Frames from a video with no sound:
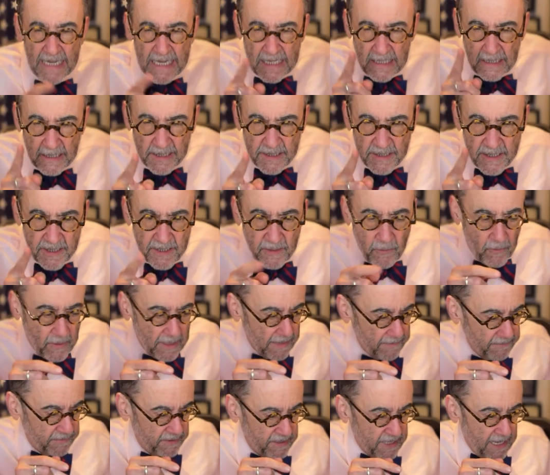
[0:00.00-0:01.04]
Listen to what
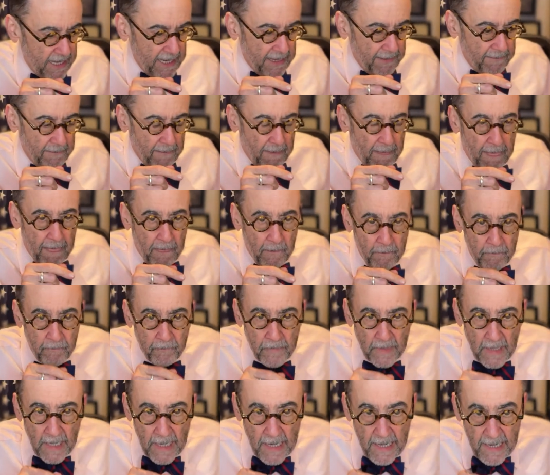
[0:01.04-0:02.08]
I'm saying.
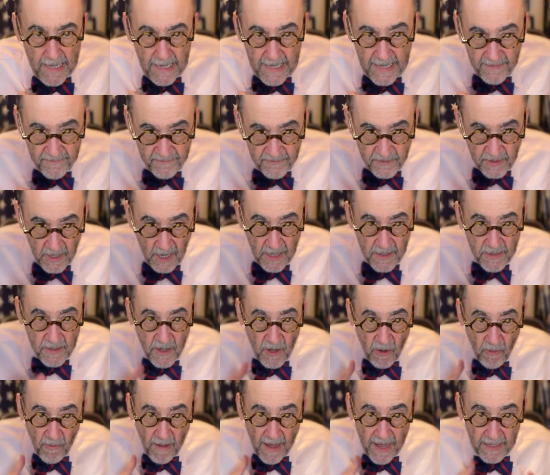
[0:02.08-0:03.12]
If done
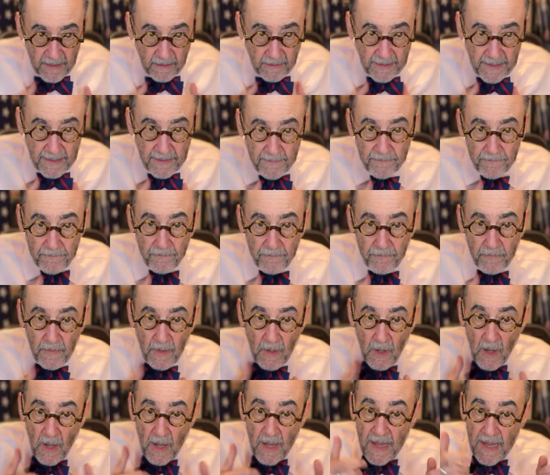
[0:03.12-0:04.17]
correctly,
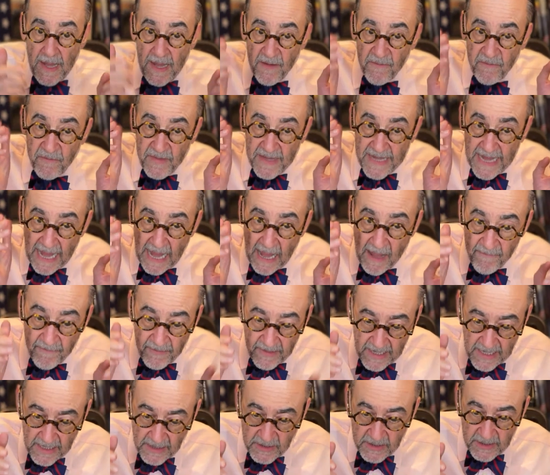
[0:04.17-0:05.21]
if the
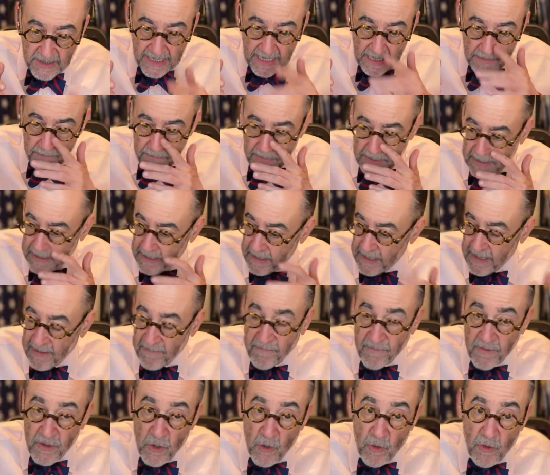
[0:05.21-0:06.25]
evidence can be there,
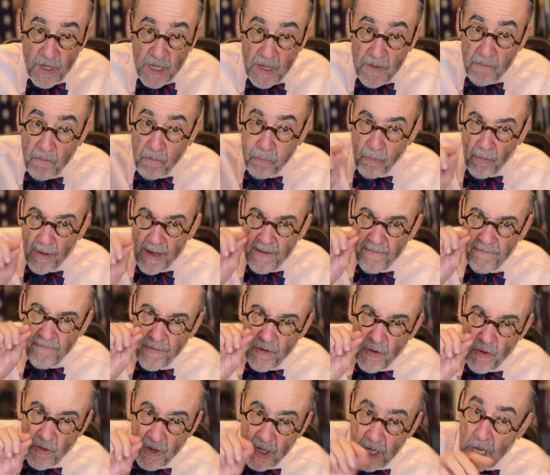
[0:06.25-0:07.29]
if you can if
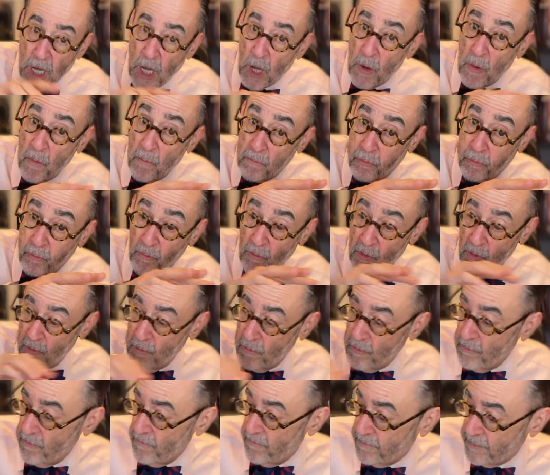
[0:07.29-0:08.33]
you can
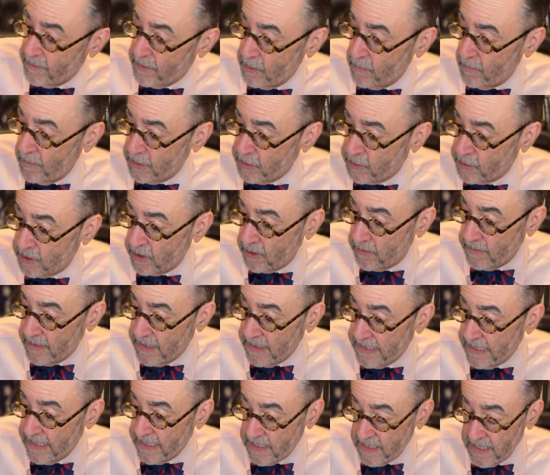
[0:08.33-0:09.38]
prove to a jury
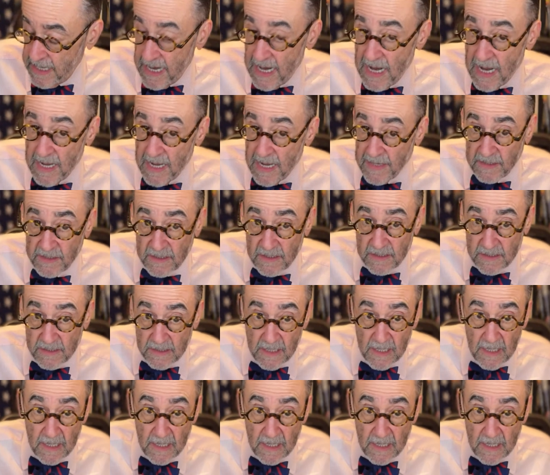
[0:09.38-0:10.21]
that yeah, this is